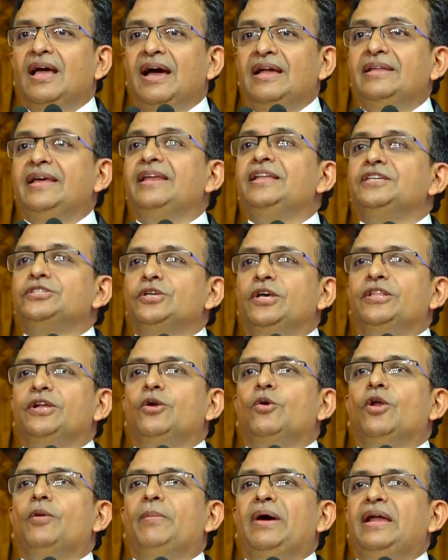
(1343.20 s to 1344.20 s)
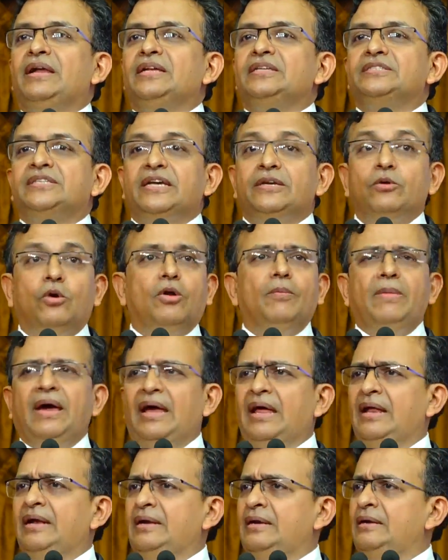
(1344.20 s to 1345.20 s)
And then he saw that old man and he said, "Old
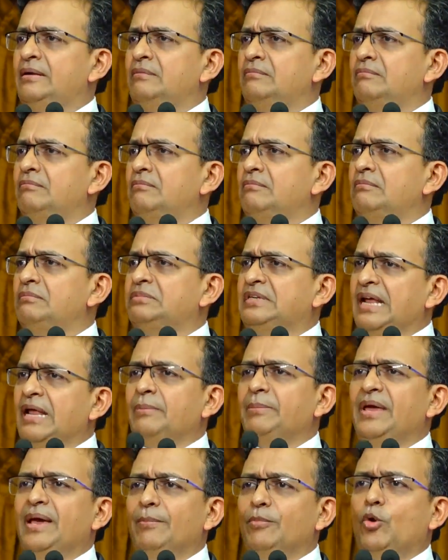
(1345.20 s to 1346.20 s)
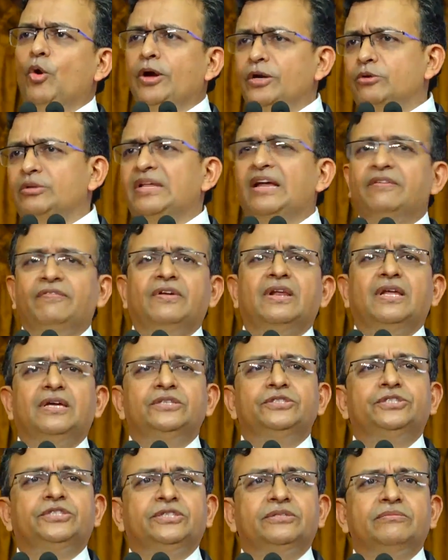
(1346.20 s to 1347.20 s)
man, tell me, I'm going to that
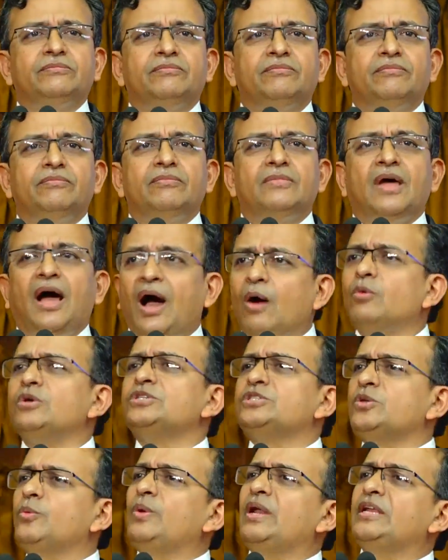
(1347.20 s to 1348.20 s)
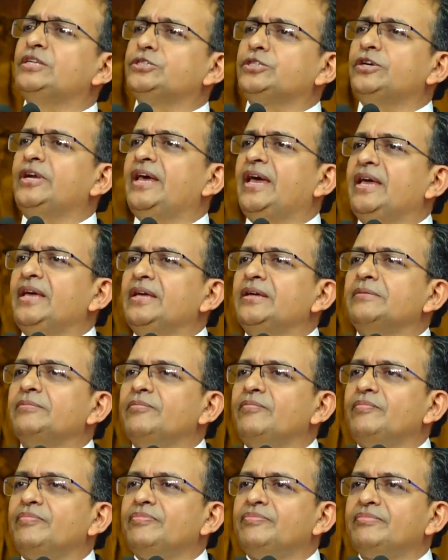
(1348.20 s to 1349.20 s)
village. How is the village today?"
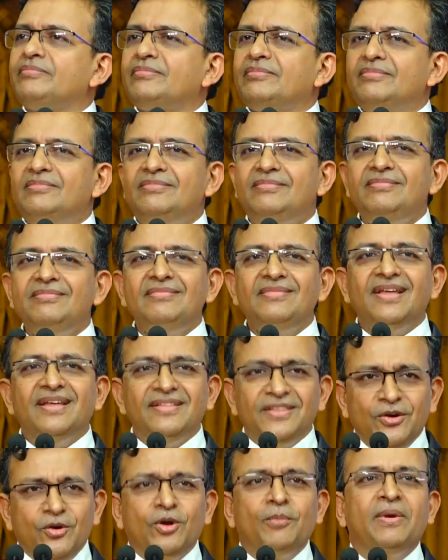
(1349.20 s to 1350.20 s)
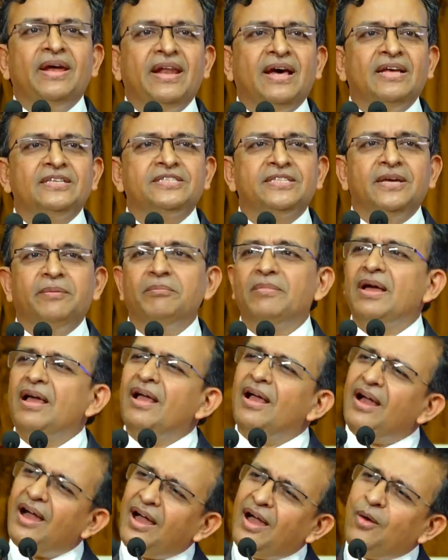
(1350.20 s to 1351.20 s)
The old man asked him,
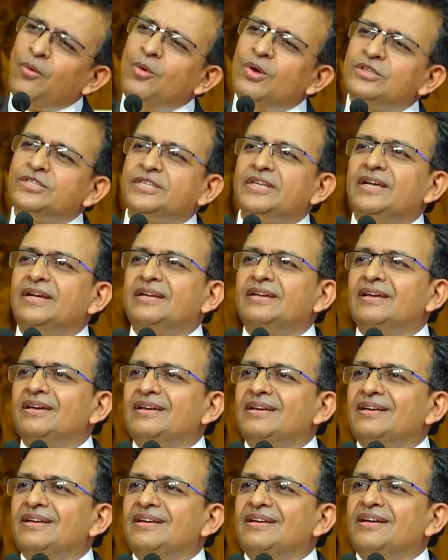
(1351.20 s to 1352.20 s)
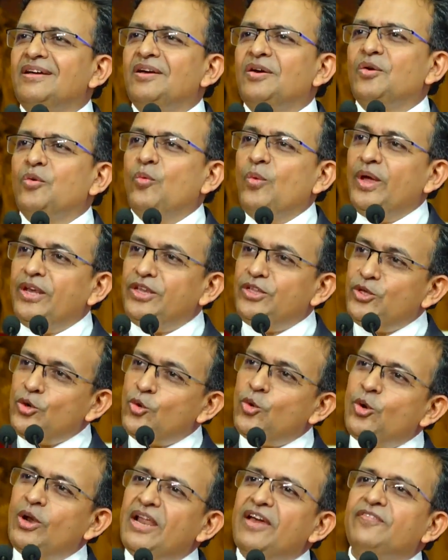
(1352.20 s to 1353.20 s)
"How was it when
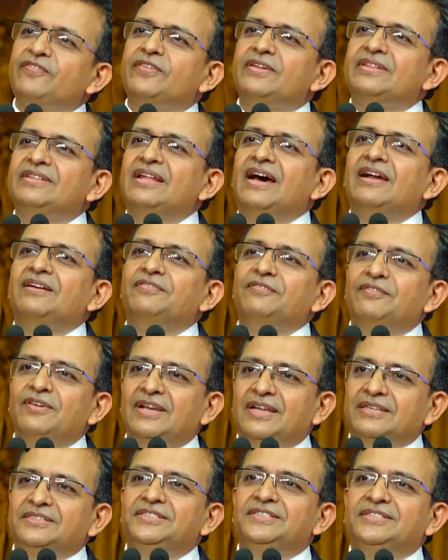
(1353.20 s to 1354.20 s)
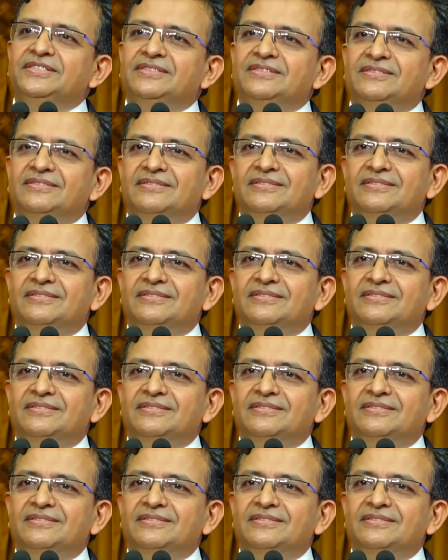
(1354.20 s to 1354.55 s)
you left that village?"